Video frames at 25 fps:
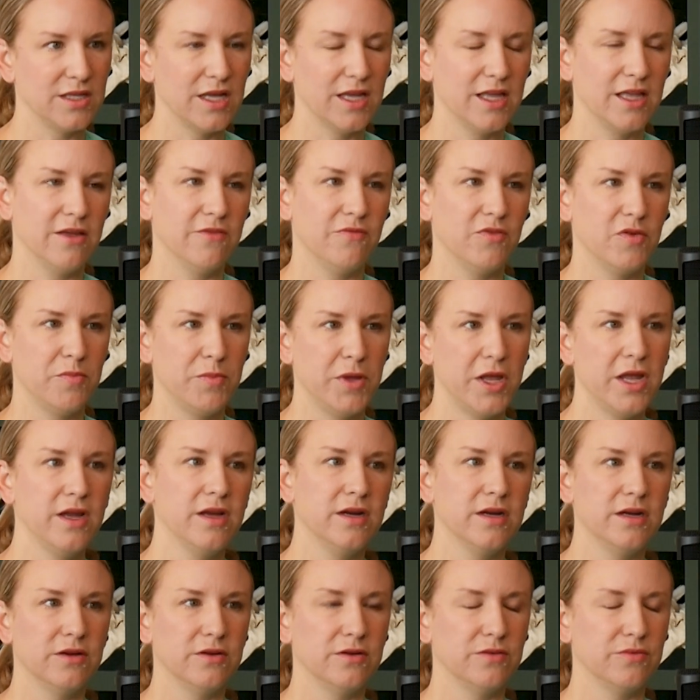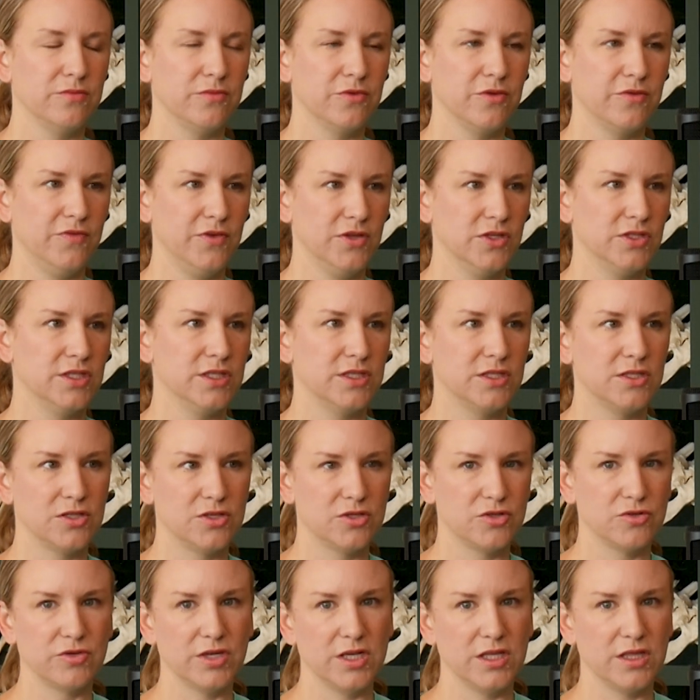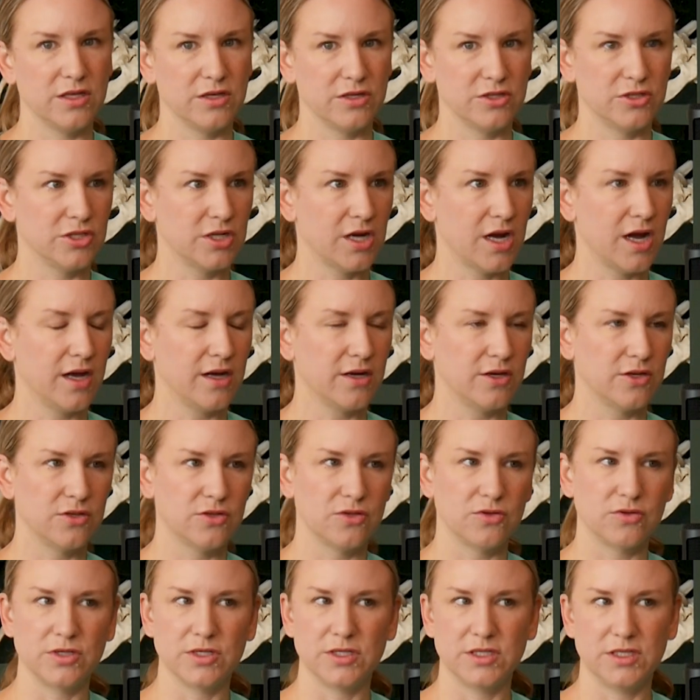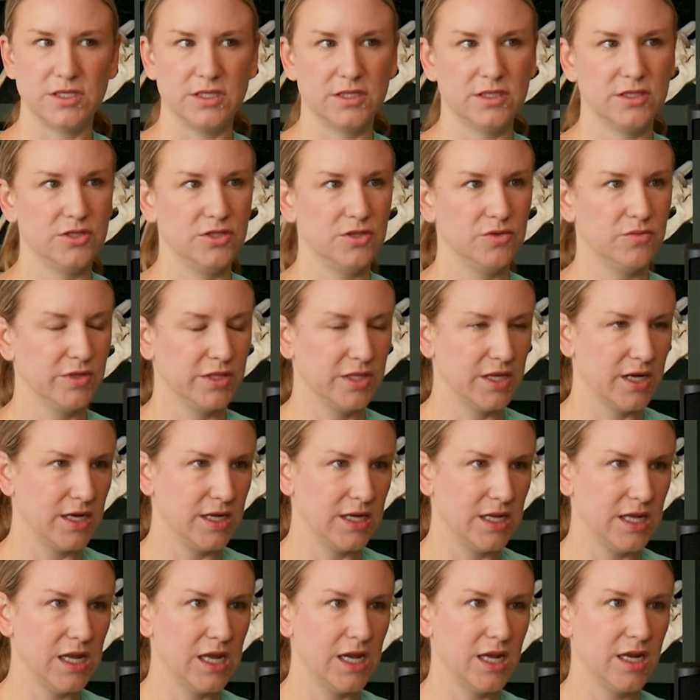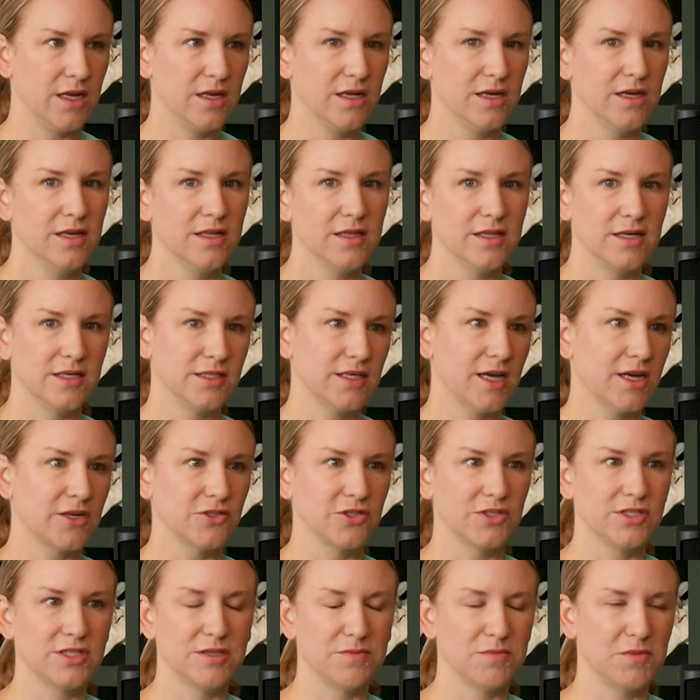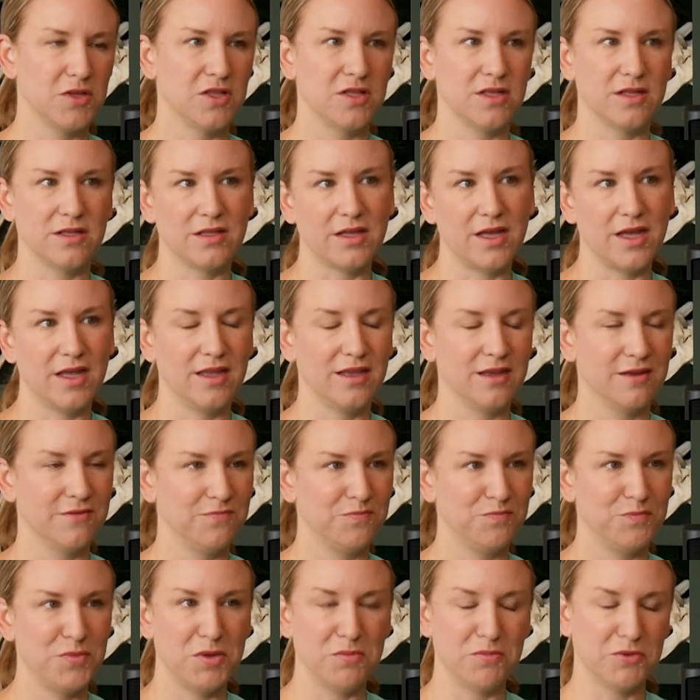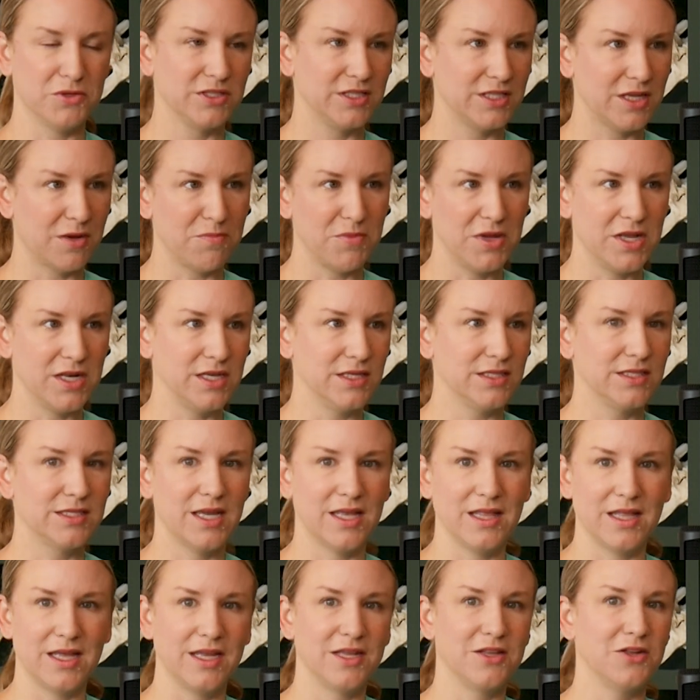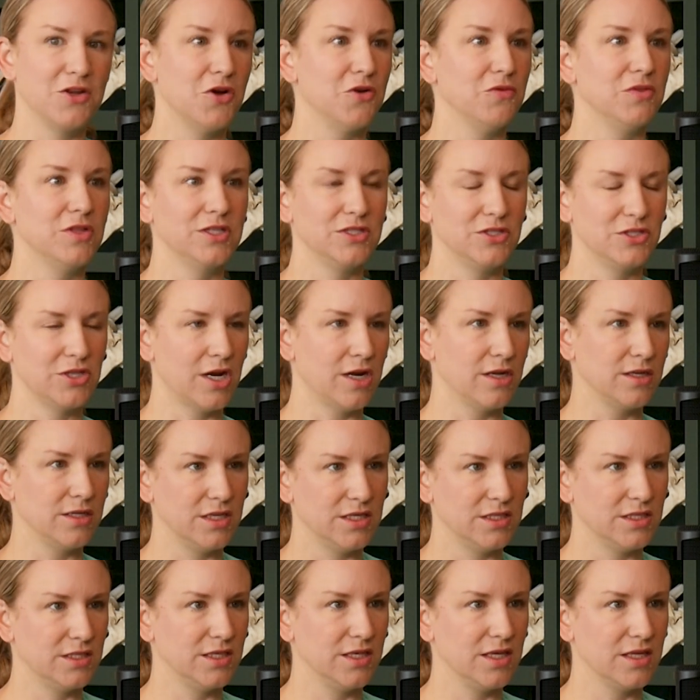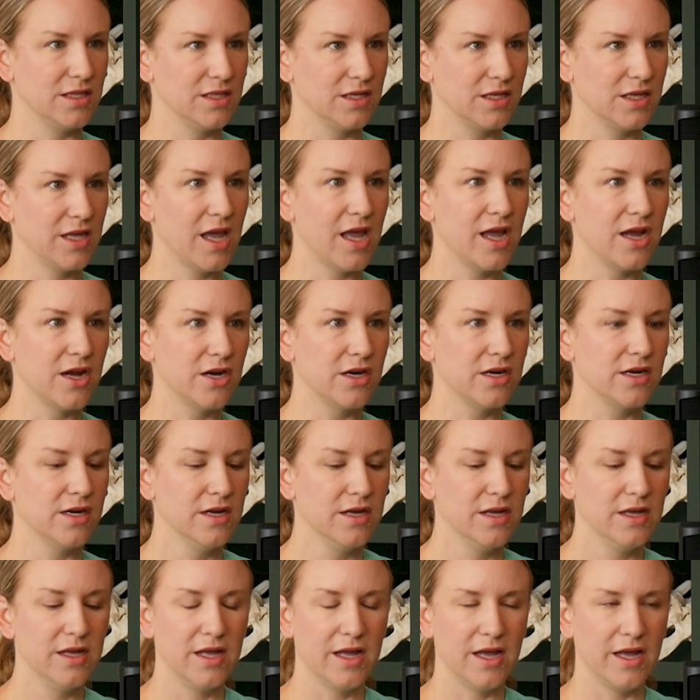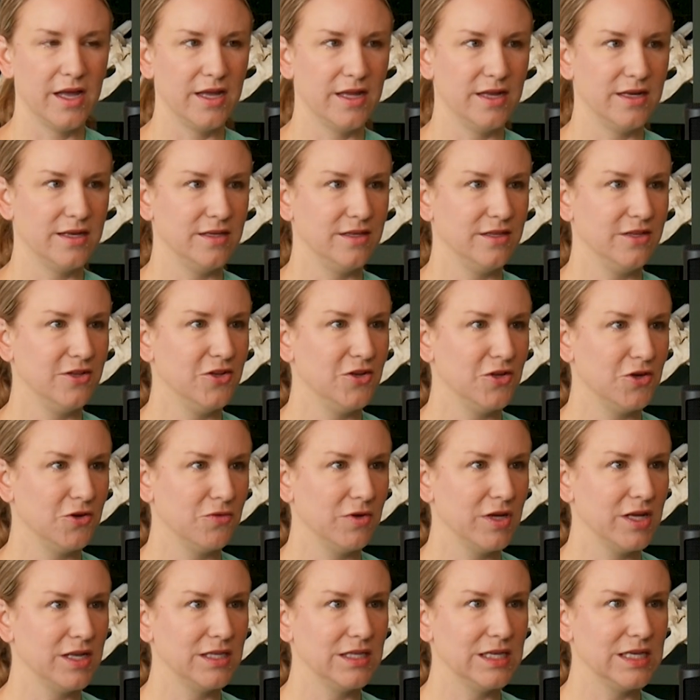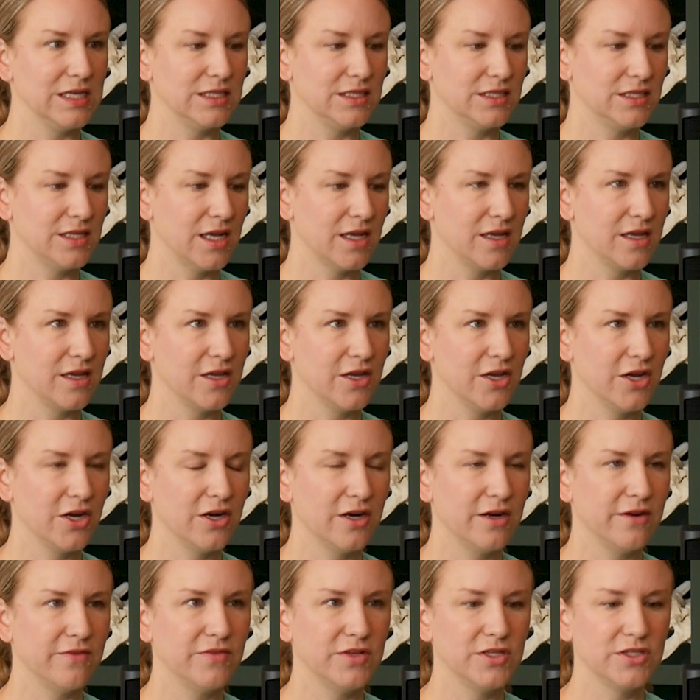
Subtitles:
Like if a parent refuses to treat their child or to do what they need, that's actually something that like people step in and say like, no, this child needs to get the care and, it gets taken care of.